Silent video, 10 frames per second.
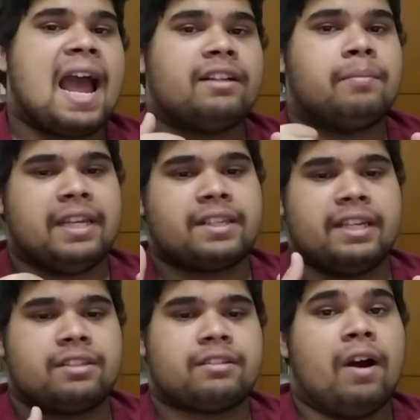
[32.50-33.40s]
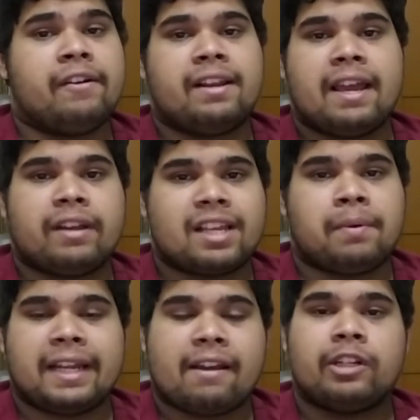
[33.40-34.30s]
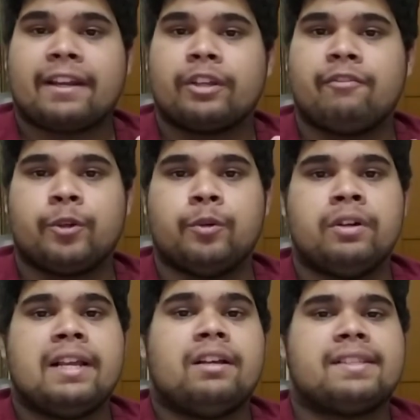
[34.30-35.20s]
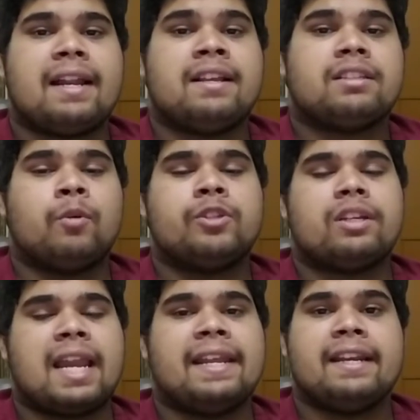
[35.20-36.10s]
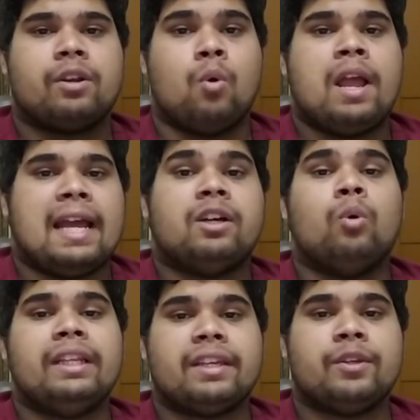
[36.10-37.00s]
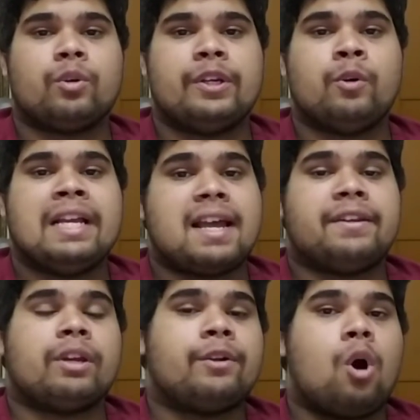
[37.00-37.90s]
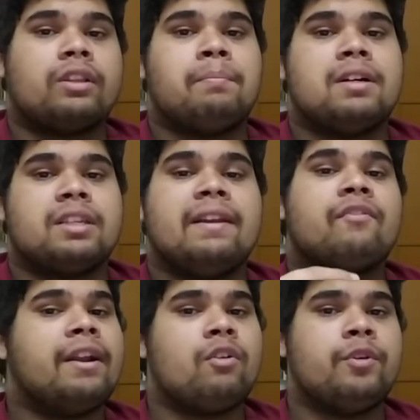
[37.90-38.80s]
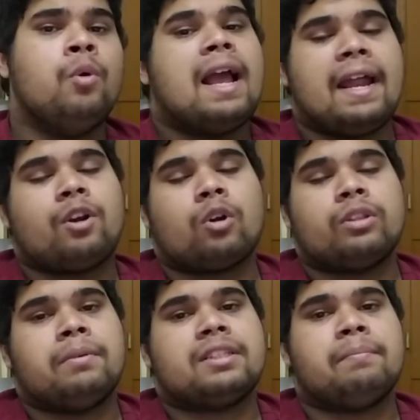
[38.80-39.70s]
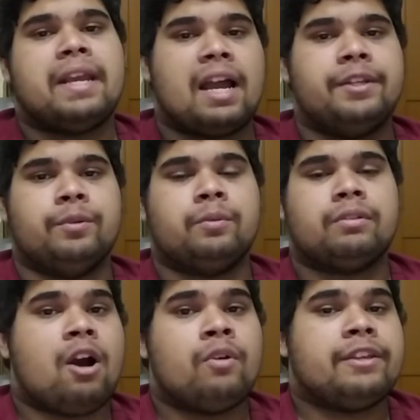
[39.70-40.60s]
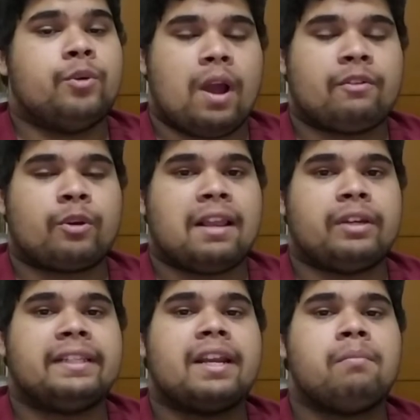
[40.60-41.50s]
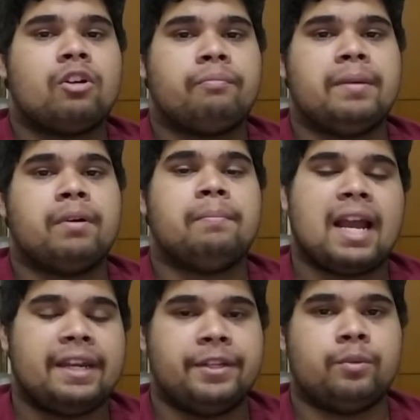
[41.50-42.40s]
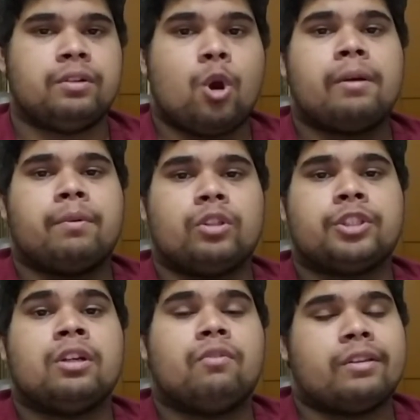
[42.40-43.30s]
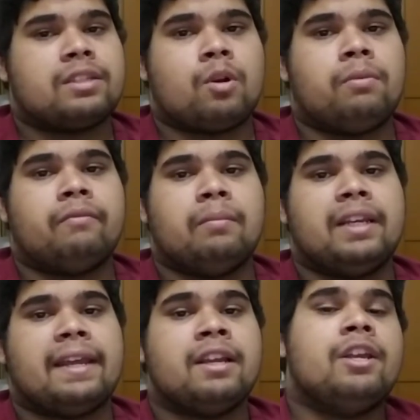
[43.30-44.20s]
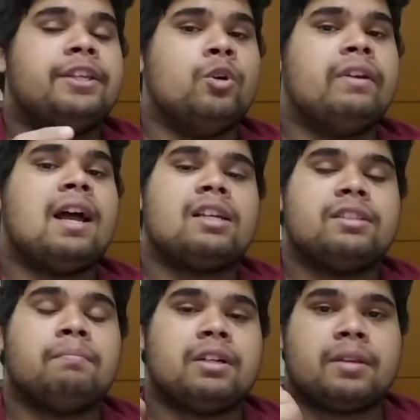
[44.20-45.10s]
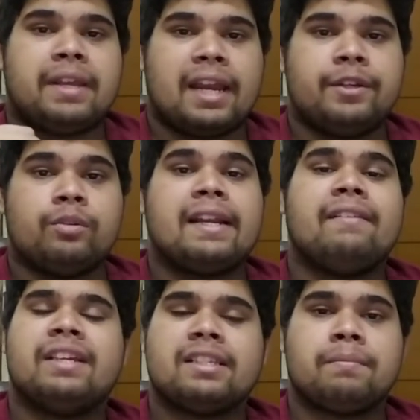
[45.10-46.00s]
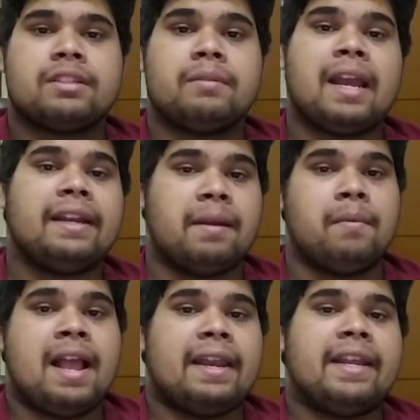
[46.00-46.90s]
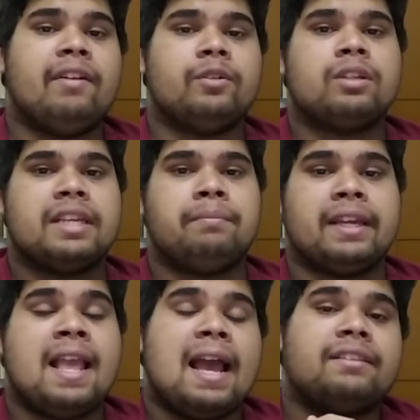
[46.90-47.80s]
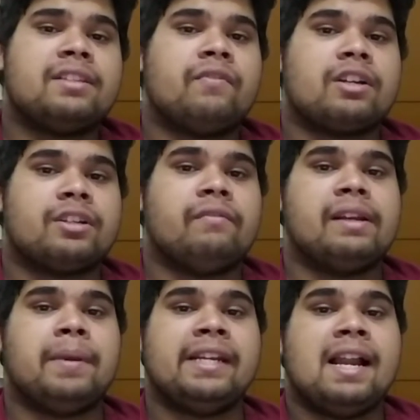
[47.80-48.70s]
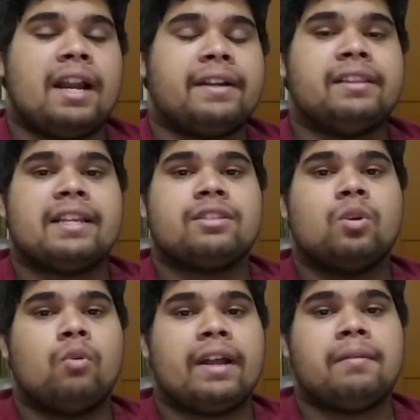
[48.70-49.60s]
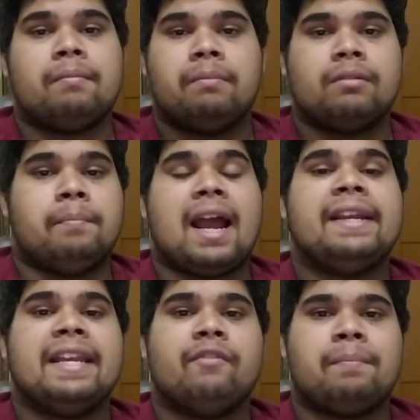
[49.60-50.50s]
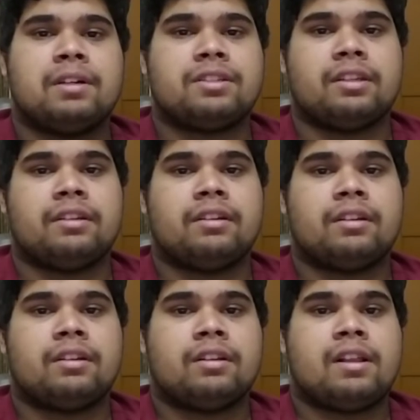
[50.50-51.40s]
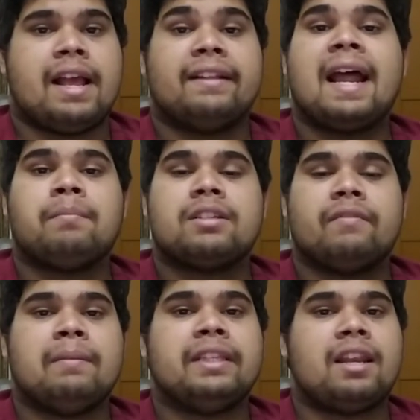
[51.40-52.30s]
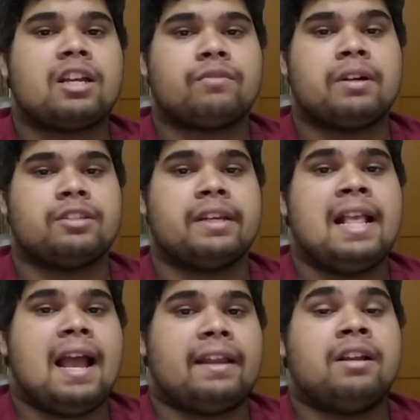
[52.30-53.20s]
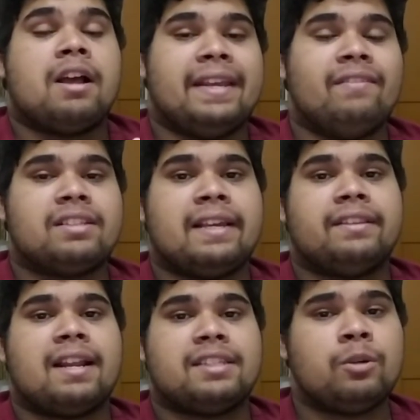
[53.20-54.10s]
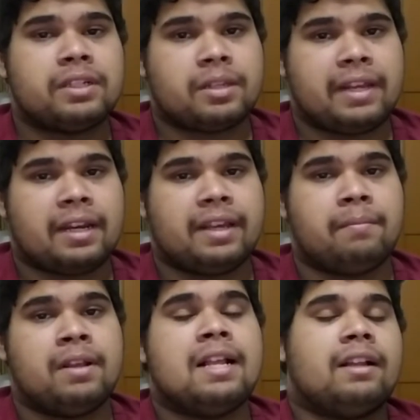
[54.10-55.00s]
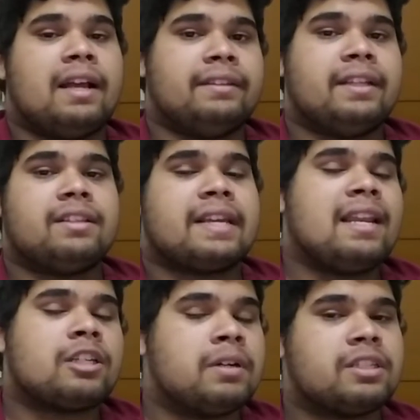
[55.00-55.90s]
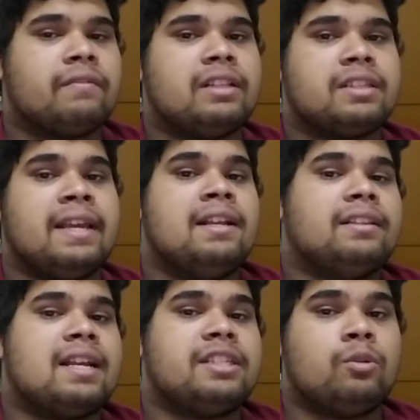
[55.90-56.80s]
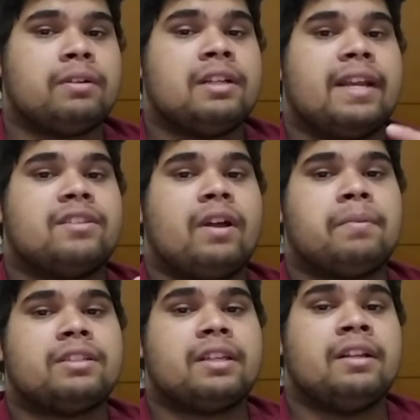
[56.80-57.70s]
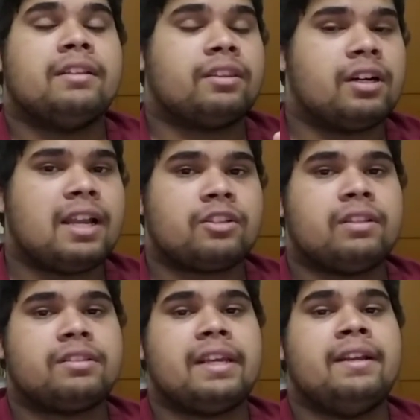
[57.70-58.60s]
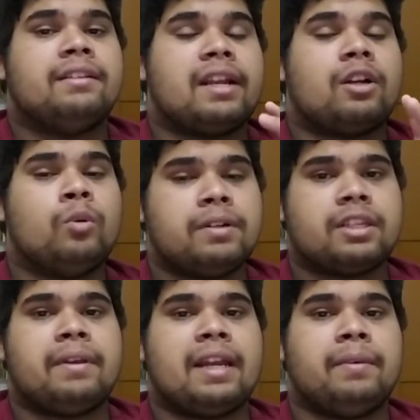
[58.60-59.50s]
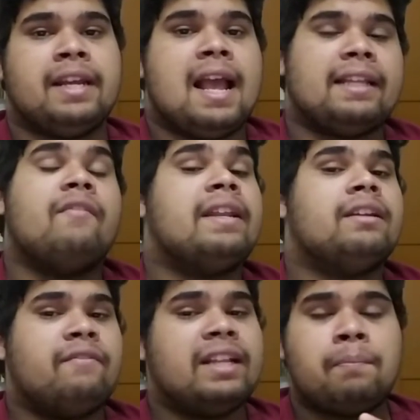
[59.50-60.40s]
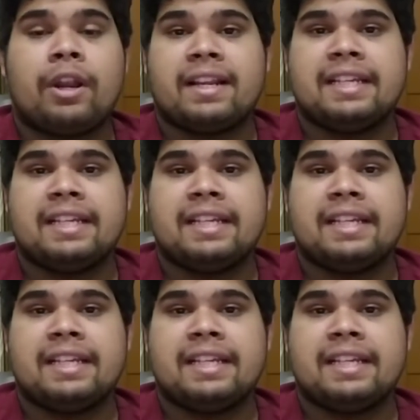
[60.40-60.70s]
and the base case. One real life example that I would like to give to you is that suppose you are standing in a row and the only thing you could do is that you can talk the person in front of you and talk to the person behind you. Now you have to calculate the number of people behind you. Your approach for this problem will be like, you will ask the person behind you that if there is a person behind him, and he will do the same thing, and this function will repeat until there is no one behind any one person, and that person will be the last person, and he will say there are 0 person behind him, and then the second last person will say there is 1 person, the third last will say there are 2 person behind me, and when the pointer